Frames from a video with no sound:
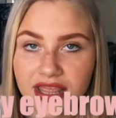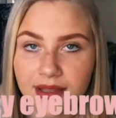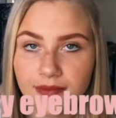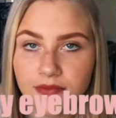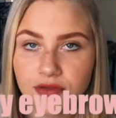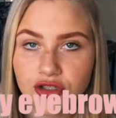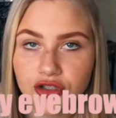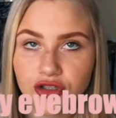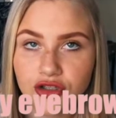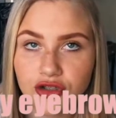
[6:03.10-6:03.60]

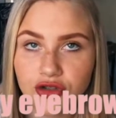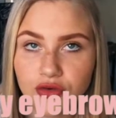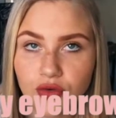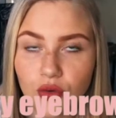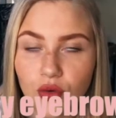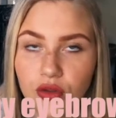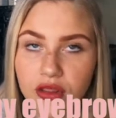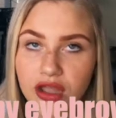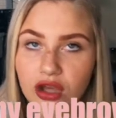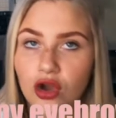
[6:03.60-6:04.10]
them to,
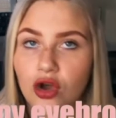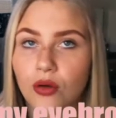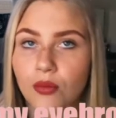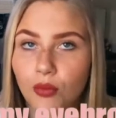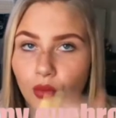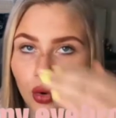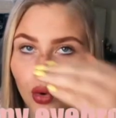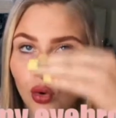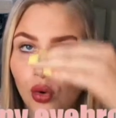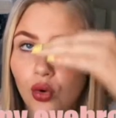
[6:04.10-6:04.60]
or they are
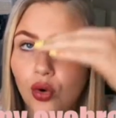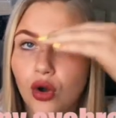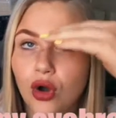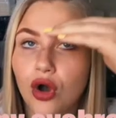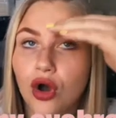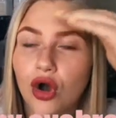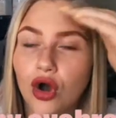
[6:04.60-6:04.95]
more